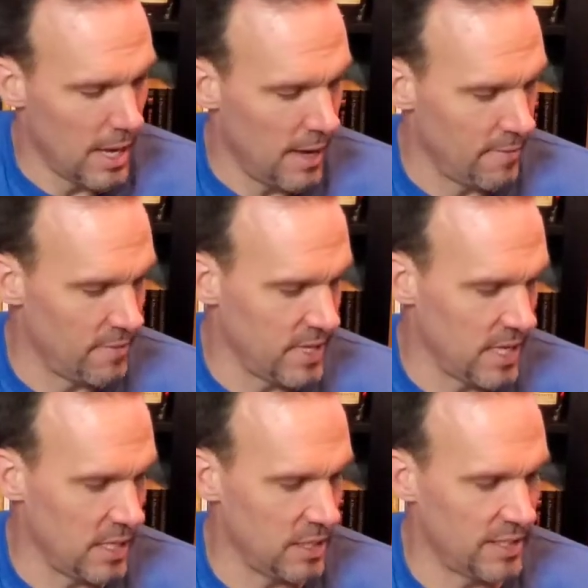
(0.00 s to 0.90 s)
Uh,
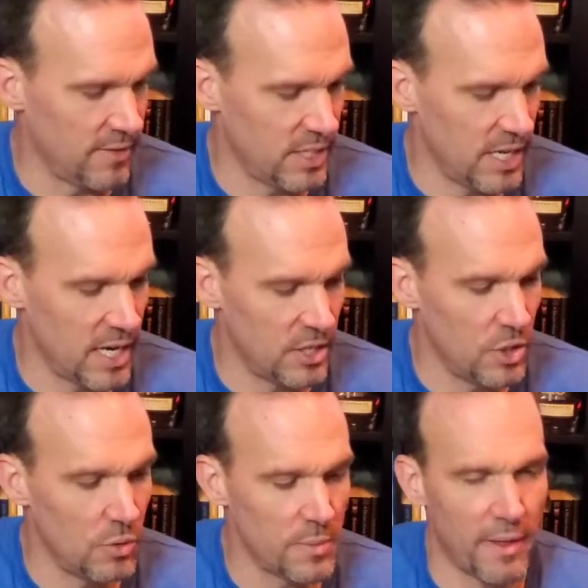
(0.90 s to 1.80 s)
the
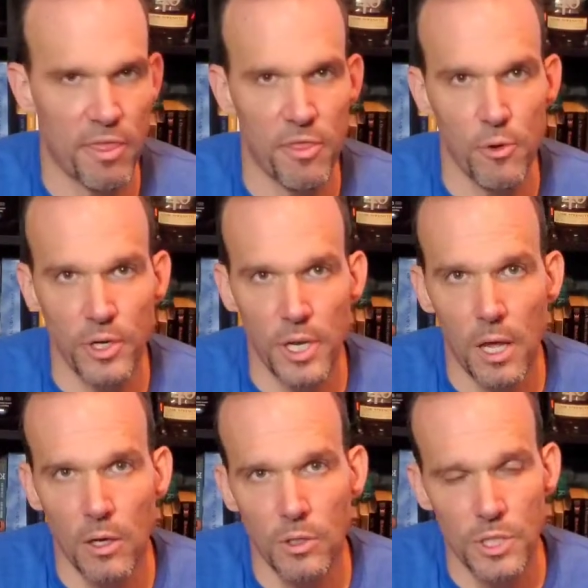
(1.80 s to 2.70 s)
1792 is about
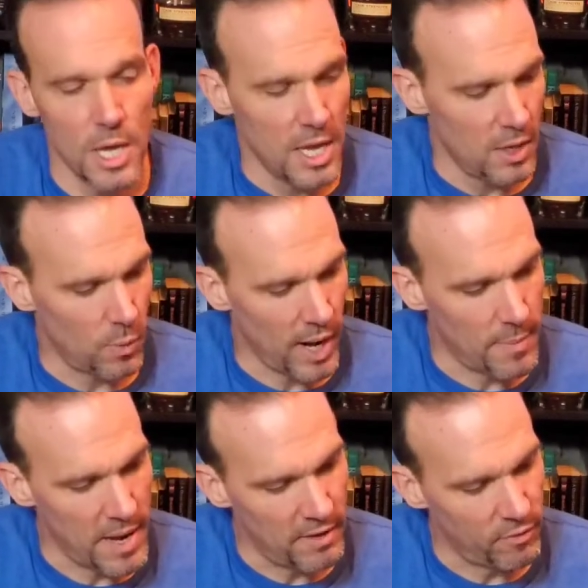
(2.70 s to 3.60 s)
$30. What I
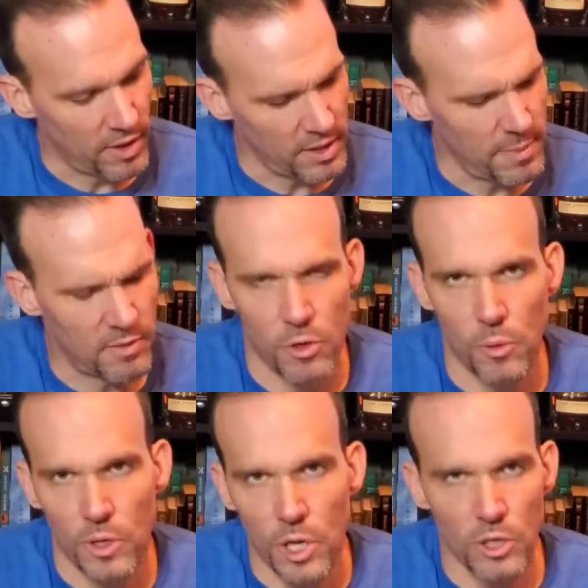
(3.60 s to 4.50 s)
paid for it, I think I paid
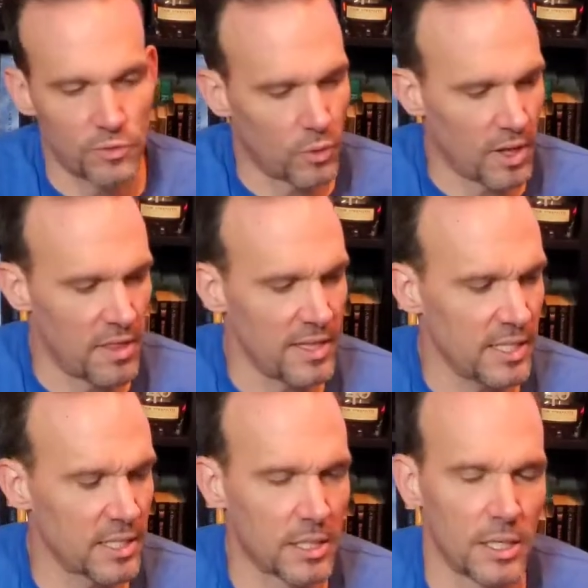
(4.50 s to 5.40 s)
$31 for it. I think
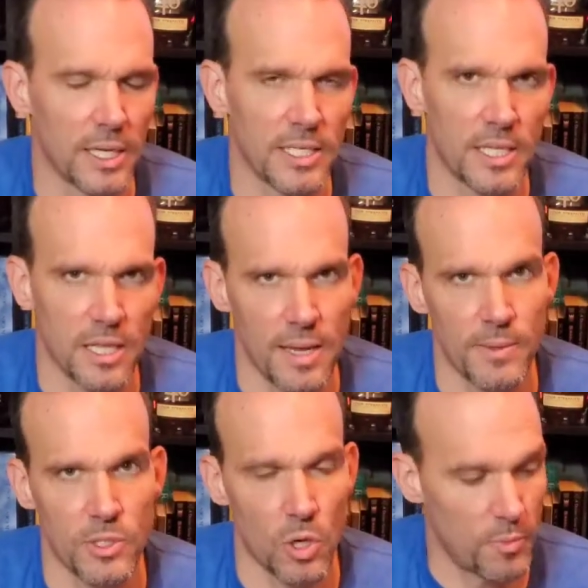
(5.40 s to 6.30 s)
that's a little less than the
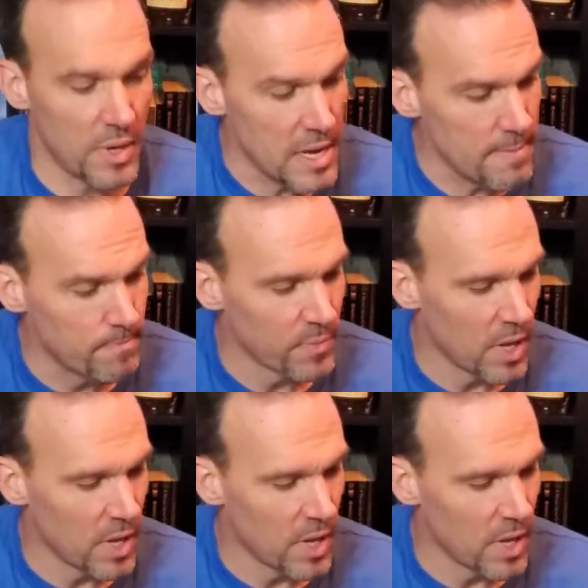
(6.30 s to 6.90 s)
MSRP.